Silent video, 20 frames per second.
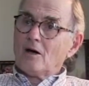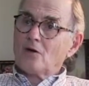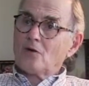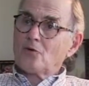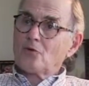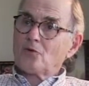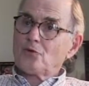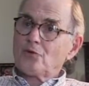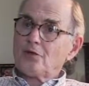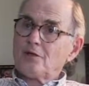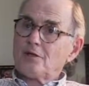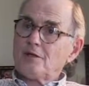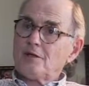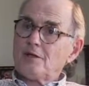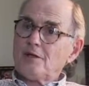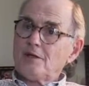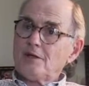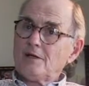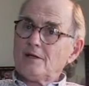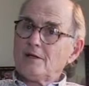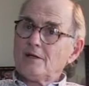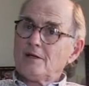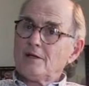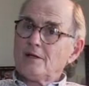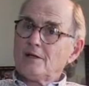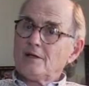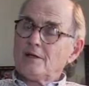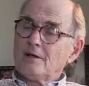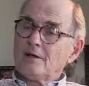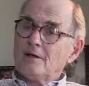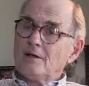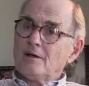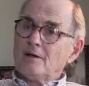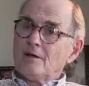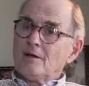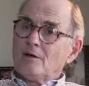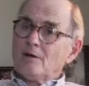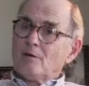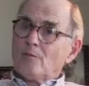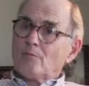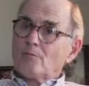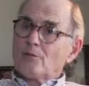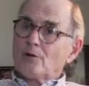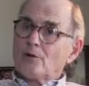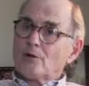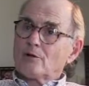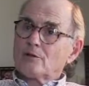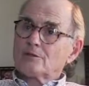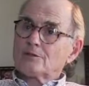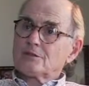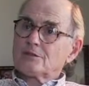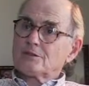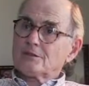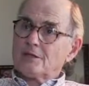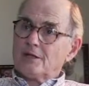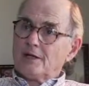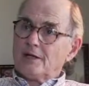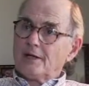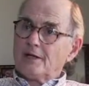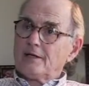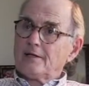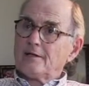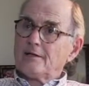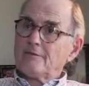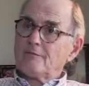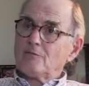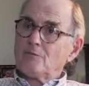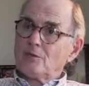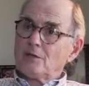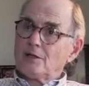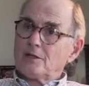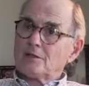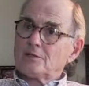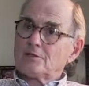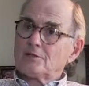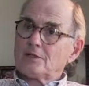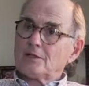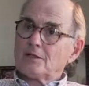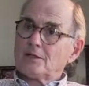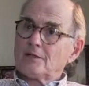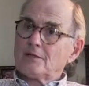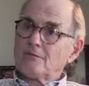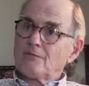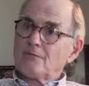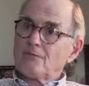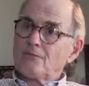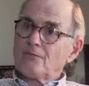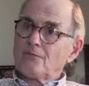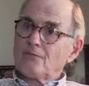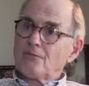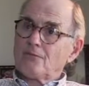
only person that I have maintained